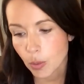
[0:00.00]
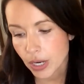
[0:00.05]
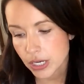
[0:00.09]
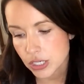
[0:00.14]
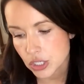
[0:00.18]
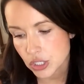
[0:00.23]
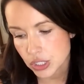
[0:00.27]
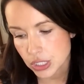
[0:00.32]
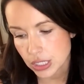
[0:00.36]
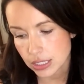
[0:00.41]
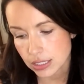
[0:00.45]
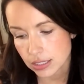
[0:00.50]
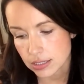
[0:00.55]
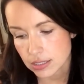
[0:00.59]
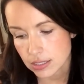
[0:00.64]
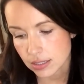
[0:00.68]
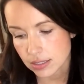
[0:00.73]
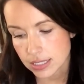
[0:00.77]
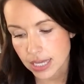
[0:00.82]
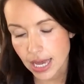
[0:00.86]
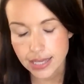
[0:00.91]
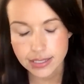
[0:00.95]

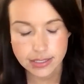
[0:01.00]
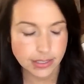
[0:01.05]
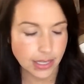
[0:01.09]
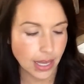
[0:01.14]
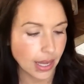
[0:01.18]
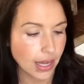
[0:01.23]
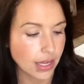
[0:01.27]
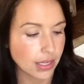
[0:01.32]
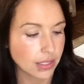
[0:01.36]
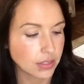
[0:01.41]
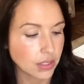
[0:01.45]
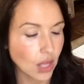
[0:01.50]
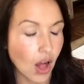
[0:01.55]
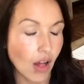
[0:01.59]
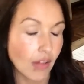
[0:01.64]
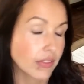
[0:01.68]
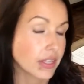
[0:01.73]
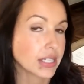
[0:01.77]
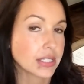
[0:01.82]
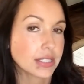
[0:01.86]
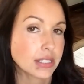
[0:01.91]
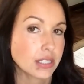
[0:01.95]
questions, essays,
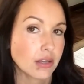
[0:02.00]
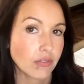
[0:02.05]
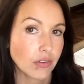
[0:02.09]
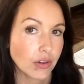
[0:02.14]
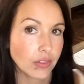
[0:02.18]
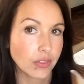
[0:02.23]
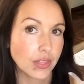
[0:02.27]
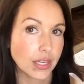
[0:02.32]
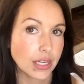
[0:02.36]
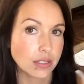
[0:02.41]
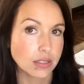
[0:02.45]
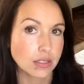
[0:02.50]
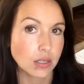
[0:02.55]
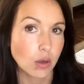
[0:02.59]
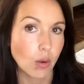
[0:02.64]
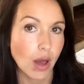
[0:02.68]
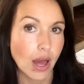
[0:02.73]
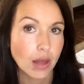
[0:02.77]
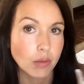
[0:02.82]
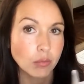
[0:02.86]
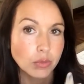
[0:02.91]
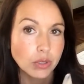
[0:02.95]
all these different things. So
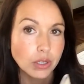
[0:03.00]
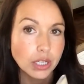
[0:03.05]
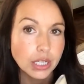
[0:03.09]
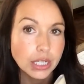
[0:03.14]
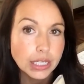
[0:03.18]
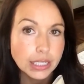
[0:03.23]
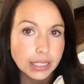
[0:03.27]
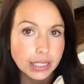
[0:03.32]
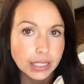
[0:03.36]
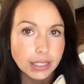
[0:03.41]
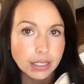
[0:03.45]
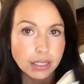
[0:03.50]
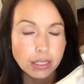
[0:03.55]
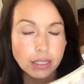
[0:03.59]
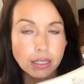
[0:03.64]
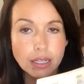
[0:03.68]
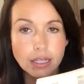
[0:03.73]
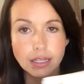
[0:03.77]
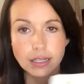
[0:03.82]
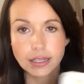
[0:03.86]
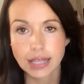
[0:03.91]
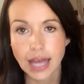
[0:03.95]
I'm really
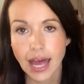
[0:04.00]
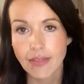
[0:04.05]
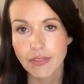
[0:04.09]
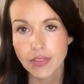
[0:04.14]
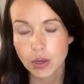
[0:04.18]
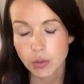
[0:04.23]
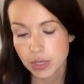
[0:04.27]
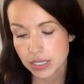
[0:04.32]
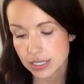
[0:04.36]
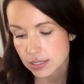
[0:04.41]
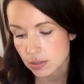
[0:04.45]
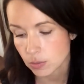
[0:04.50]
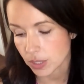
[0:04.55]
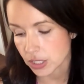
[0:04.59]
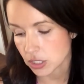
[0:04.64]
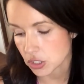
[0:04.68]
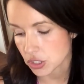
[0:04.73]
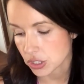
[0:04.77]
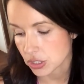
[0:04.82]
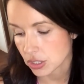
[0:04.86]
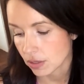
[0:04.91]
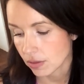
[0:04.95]
glad that we
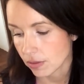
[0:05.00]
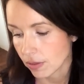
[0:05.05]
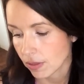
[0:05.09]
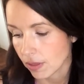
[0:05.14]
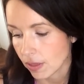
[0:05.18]
switched